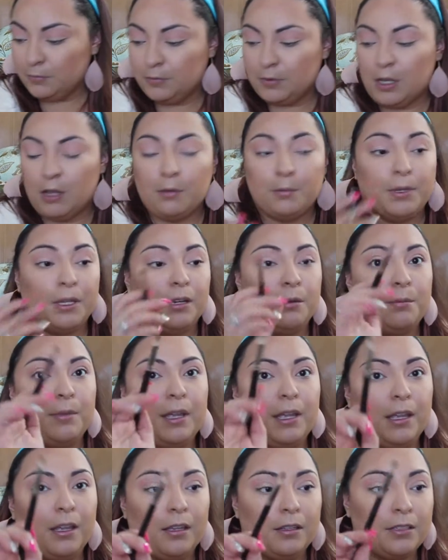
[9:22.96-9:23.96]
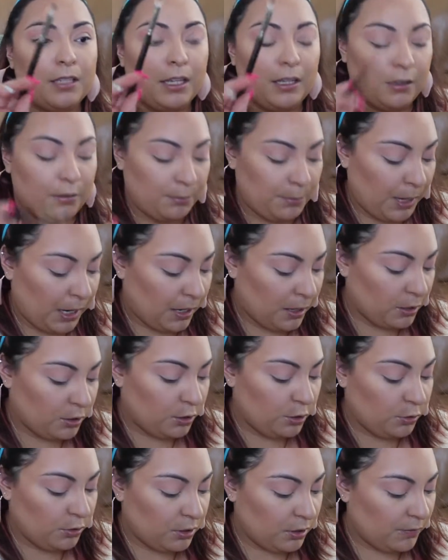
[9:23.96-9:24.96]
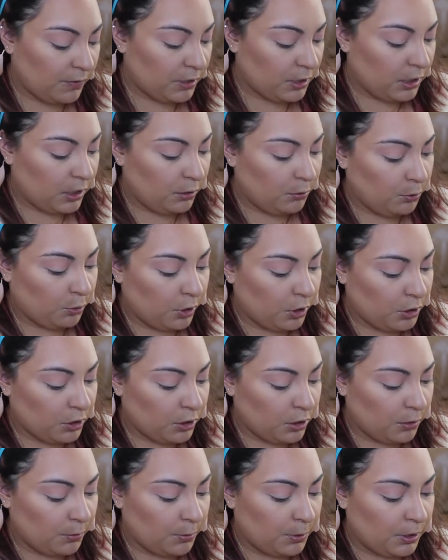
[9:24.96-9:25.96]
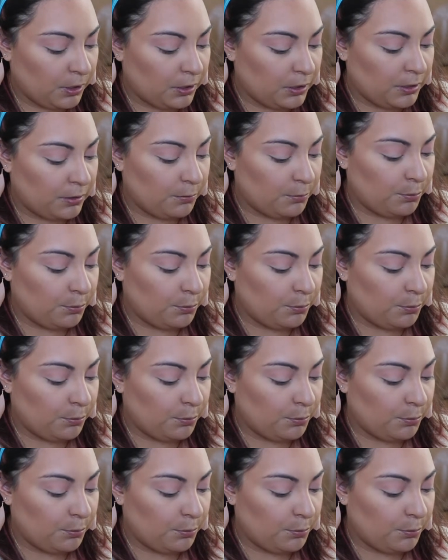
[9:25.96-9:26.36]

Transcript: Now I'm going to take a MAC 217 brush and I'm going to